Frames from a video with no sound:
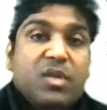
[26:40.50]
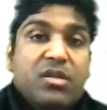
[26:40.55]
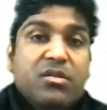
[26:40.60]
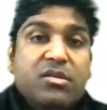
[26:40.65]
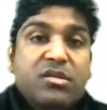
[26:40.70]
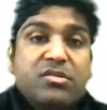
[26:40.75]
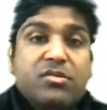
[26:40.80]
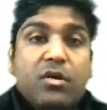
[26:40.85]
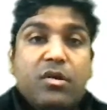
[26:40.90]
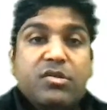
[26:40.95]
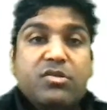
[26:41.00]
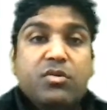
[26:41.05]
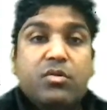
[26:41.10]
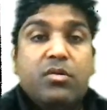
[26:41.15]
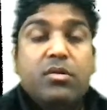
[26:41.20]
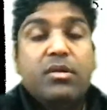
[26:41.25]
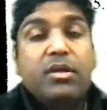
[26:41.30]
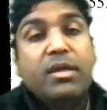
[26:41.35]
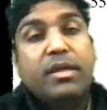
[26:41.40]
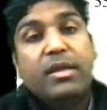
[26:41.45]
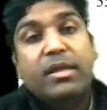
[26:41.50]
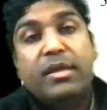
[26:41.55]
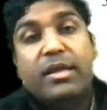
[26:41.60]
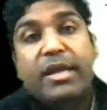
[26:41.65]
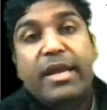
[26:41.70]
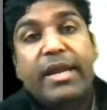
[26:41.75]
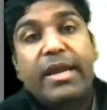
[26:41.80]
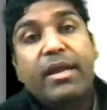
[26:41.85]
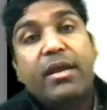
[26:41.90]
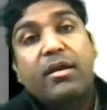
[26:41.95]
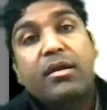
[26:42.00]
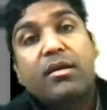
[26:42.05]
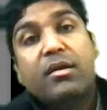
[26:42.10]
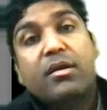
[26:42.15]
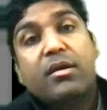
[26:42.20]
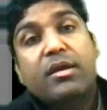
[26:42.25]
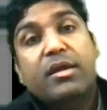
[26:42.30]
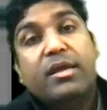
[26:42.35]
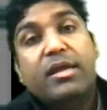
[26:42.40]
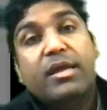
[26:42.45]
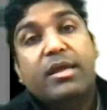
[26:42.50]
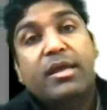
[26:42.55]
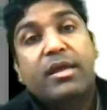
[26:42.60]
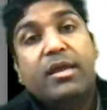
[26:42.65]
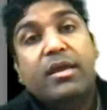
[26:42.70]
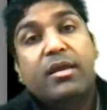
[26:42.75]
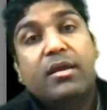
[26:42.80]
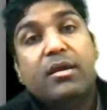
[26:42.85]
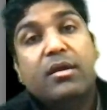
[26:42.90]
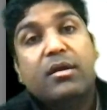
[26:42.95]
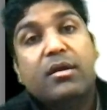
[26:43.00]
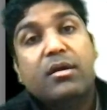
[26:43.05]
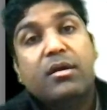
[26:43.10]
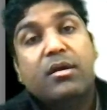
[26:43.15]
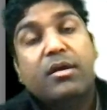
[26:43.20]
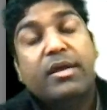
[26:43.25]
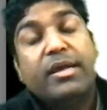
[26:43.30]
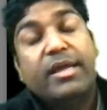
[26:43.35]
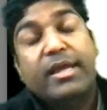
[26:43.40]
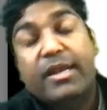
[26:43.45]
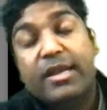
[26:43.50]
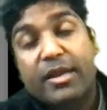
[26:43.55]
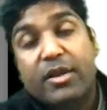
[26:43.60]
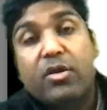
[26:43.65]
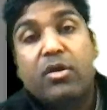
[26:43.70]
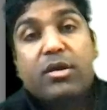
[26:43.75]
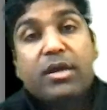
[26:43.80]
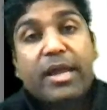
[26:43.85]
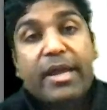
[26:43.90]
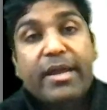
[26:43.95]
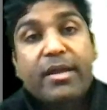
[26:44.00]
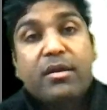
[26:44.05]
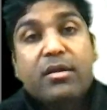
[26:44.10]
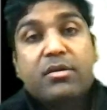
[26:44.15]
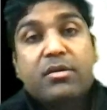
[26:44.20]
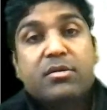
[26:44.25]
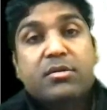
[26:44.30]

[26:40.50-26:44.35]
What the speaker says: This also he did not like.